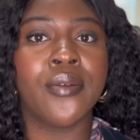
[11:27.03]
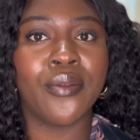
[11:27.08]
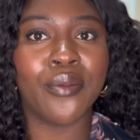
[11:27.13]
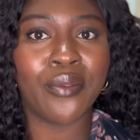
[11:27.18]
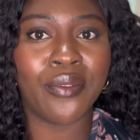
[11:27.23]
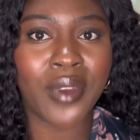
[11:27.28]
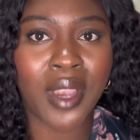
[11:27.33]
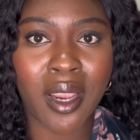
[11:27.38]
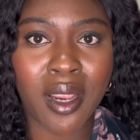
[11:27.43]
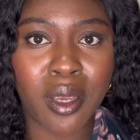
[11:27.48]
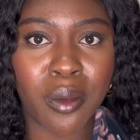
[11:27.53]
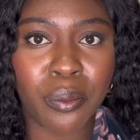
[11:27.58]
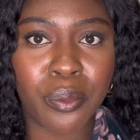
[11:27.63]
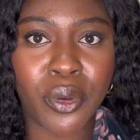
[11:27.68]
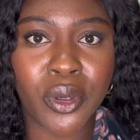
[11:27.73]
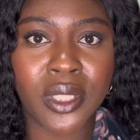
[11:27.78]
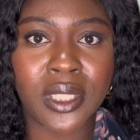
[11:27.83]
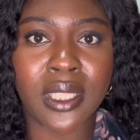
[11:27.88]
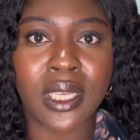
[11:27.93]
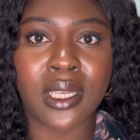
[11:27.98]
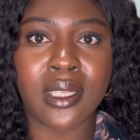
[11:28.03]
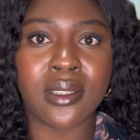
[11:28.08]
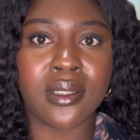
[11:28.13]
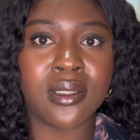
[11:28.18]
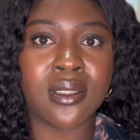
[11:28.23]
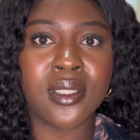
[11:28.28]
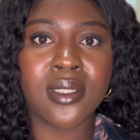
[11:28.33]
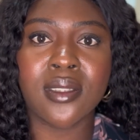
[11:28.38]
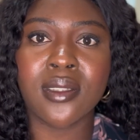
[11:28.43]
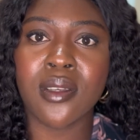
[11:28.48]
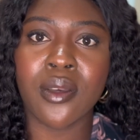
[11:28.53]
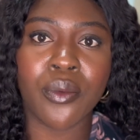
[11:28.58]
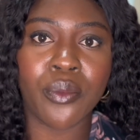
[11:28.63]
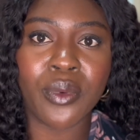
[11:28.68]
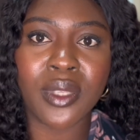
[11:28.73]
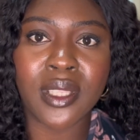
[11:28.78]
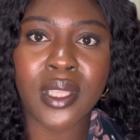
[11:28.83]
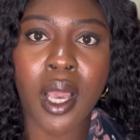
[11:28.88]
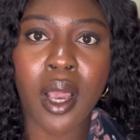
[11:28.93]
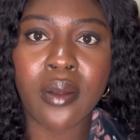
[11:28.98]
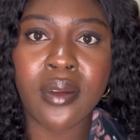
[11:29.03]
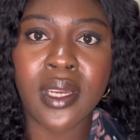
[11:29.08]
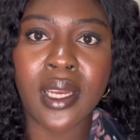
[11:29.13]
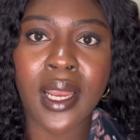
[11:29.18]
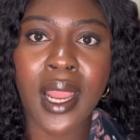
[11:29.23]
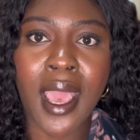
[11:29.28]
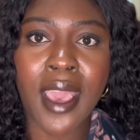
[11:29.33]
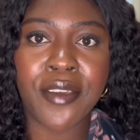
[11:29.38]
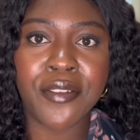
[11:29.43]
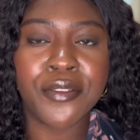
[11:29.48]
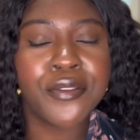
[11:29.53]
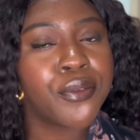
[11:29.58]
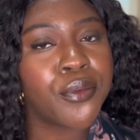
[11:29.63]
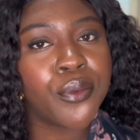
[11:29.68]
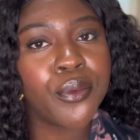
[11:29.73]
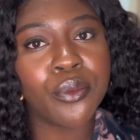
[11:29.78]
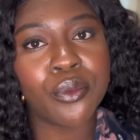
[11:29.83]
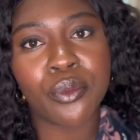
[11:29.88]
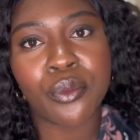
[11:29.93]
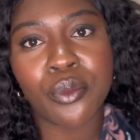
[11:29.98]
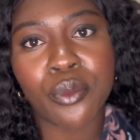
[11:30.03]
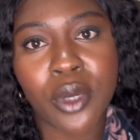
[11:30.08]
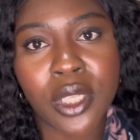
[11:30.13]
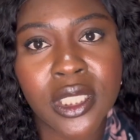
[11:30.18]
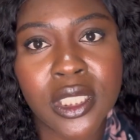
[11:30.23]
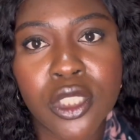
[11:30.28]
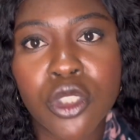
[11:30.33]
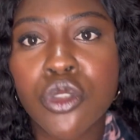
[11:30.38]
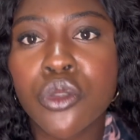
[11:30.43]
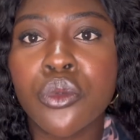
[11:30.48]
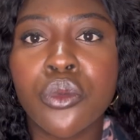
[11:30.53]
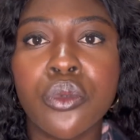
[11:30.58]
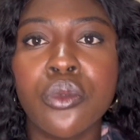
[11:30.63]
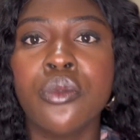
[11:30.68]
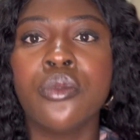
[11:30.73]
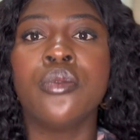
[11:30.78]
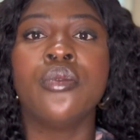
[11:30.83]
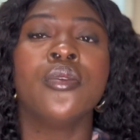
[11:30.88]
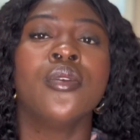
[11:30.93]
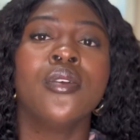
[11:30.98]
Very important. Without life, what is school?